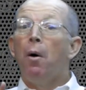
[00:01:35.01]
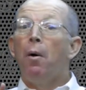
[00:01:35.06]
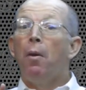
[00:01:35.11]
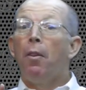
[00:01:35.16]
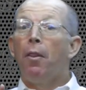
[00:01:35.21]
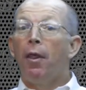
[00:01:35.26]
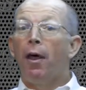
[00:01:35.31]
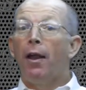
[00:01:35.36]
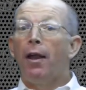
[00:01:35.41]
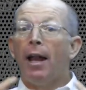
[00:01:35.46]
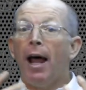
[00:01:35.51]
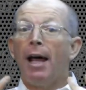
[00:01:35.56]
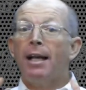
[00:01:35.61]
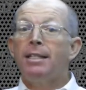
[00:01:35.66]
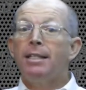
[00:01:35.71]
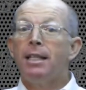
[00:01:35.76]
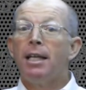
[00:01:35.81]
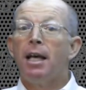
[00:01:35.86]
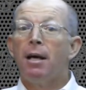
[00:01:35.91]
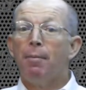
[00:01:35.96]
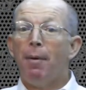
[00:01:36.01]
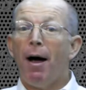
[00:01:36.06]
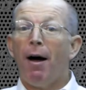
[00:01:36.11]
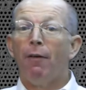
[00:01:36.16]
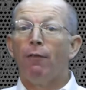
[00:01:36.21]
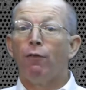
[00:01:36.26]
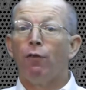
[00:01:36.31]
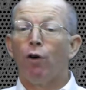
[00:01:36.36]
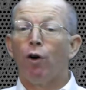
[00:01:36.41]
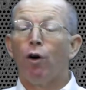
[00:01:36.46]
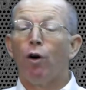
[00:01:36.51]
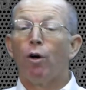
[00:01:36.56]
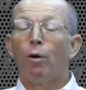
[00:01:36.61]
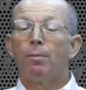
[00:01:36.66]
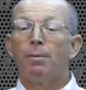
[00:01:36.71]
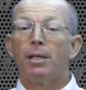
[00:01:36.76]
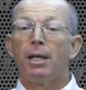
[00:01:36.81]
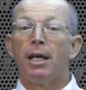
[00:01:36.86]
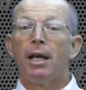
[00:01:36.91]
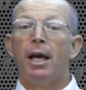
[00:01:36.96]
the nice thing about
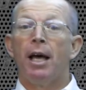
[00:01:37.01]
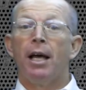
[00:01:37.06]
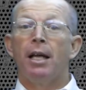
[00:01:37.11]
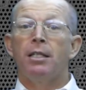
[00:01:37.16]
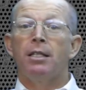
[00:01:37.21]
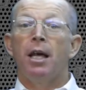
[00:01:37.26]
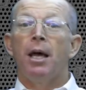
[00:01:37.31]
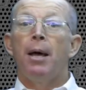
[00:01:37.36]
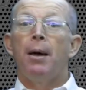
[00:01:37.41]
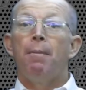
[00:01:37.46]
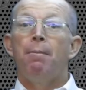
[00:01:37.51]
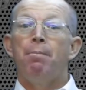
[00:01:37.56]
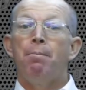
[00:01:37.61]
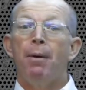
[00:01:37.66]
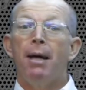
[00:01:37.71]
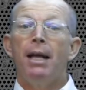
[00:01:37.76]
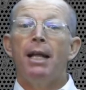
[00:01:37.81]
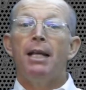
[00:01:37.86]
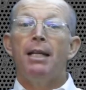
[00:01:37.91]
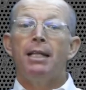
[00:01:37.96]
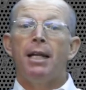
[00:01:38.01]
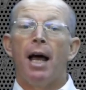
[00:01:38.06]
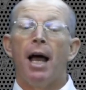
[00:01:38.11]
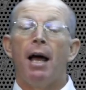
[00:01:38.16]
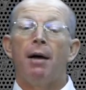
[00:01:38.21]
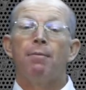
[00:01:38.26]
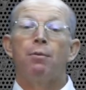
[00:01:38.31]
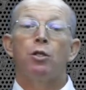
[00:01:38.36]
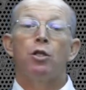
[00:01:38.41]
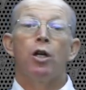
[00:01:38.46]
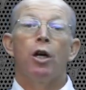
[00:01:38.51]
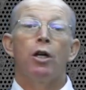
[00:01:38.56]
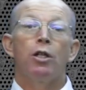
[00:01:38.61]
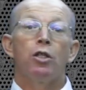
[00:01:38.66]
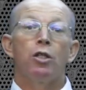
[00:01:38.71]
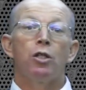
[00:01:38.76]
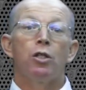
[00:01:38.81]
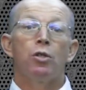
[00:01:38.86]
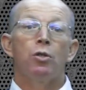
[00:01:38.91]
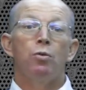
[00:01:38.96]
verbs is many times
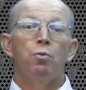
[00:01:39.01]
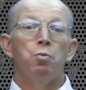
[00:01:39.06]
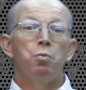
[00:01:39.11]
just